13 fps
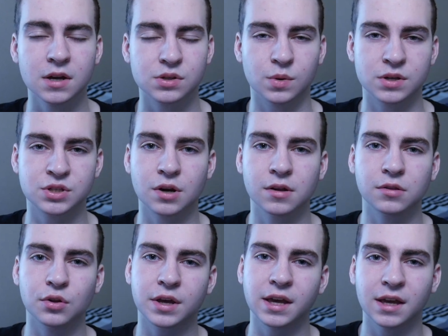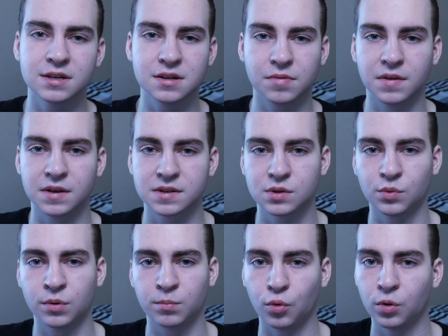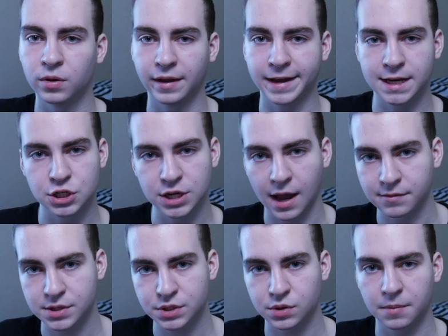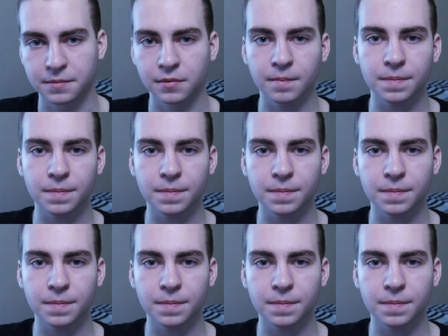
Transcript: So I started looking into things that were more like JavaScript,